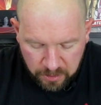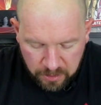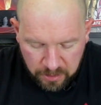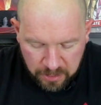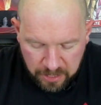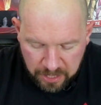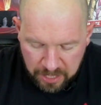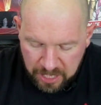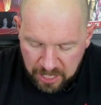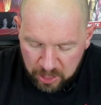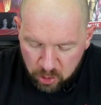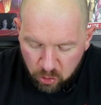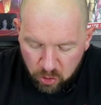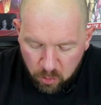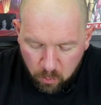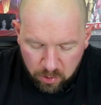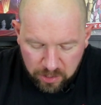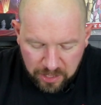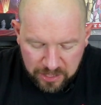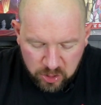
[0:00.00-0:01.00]
Another
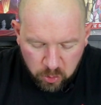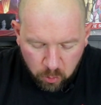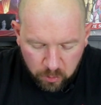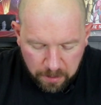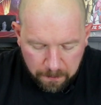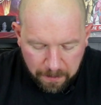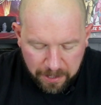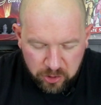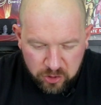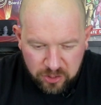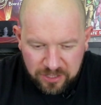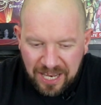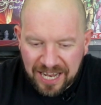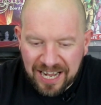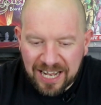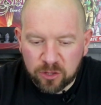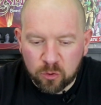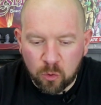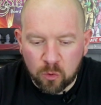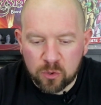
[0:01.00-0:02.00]
one that Tony mentioned, and I
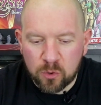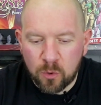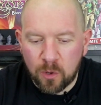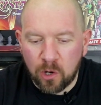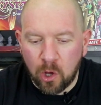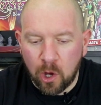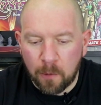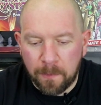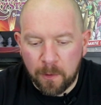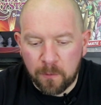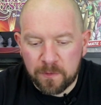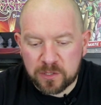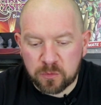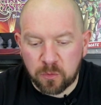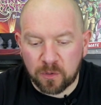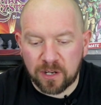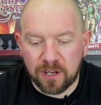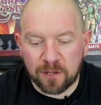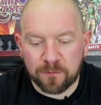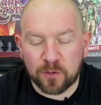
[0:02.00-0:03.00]
don't know a lot about this one,
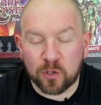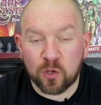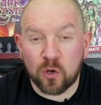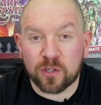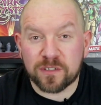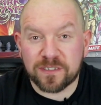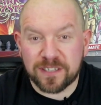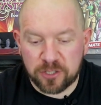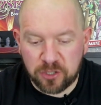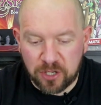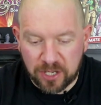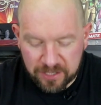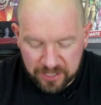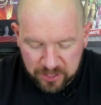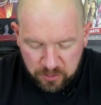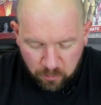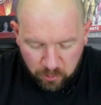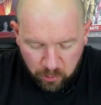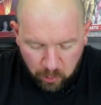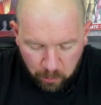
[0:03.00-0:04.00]
and I forgot to check this
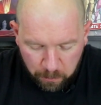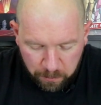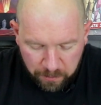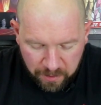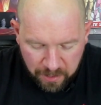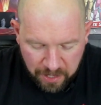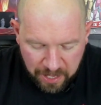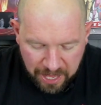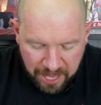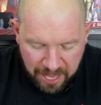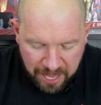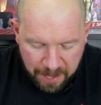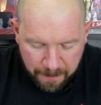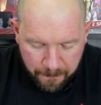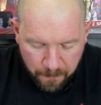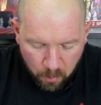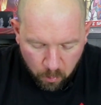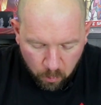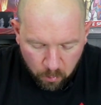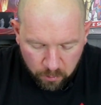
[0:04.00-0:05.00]
one up,
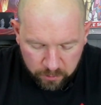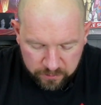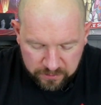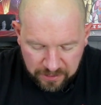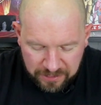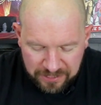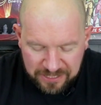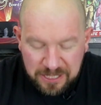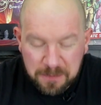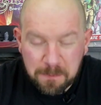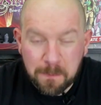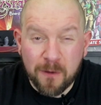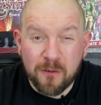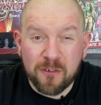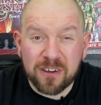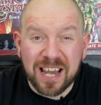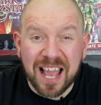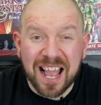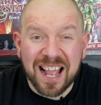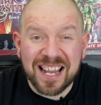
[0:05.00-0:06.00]
was
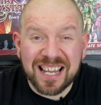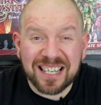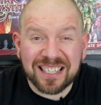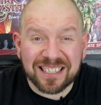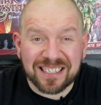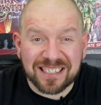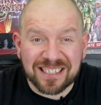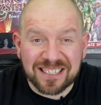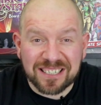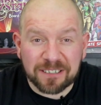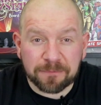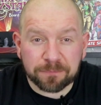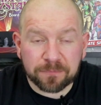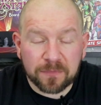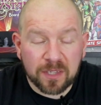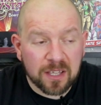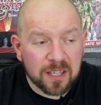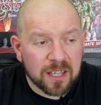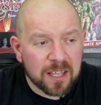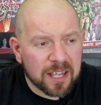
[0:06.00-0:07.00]
Spirit Island.
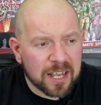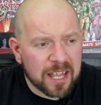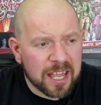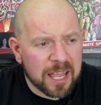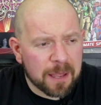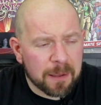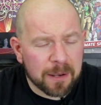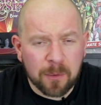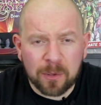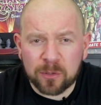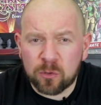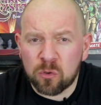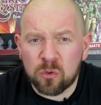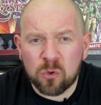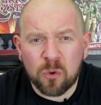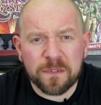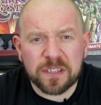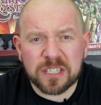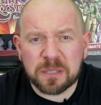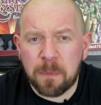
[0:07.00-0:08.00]
Now, I don't know
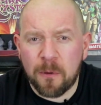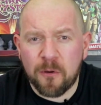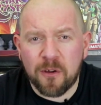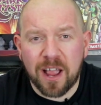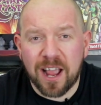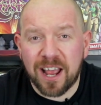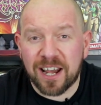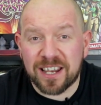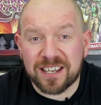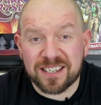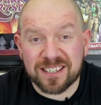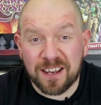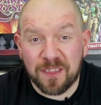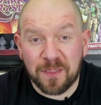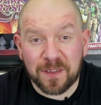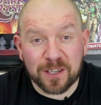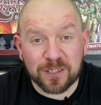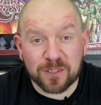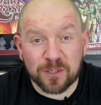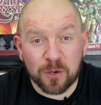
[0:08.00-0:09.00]
if Spirit Island has anything
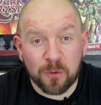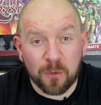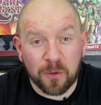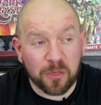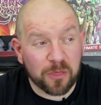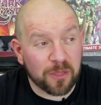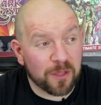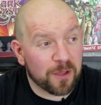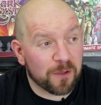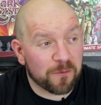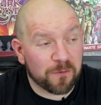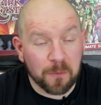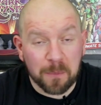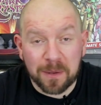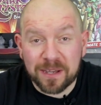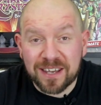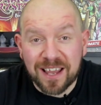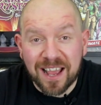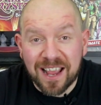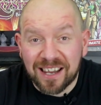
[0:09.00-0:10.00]
to do with the
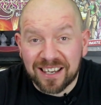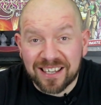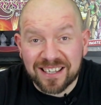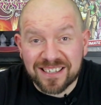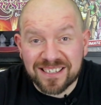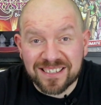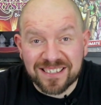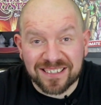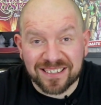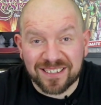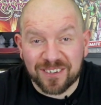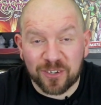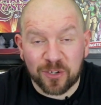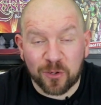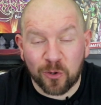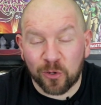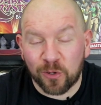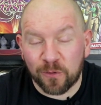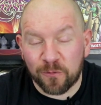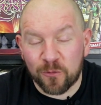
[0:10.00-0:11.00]
Forbidden Island and
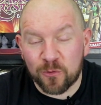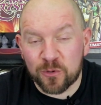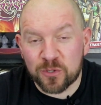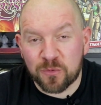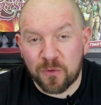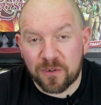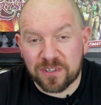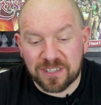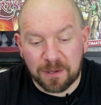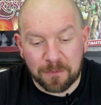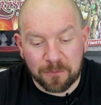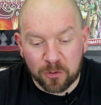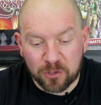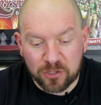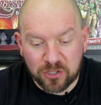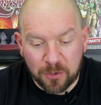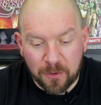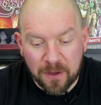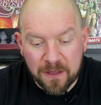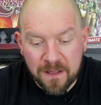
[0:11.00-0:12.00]
all of those ones. I'm not
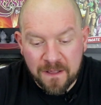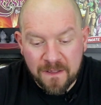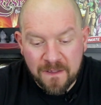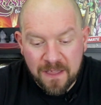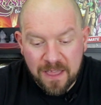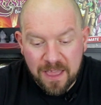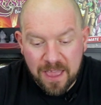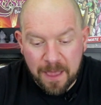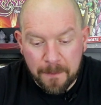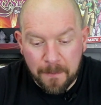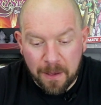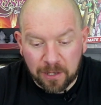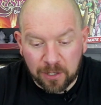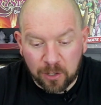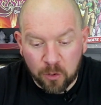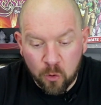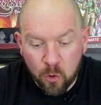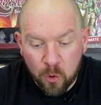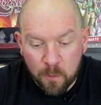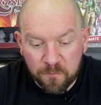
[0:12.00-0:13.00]
sure. I'll
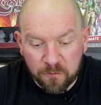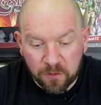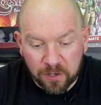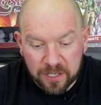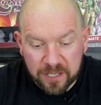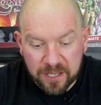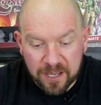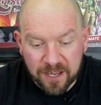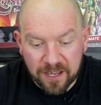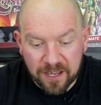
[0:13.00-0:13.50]
hopefully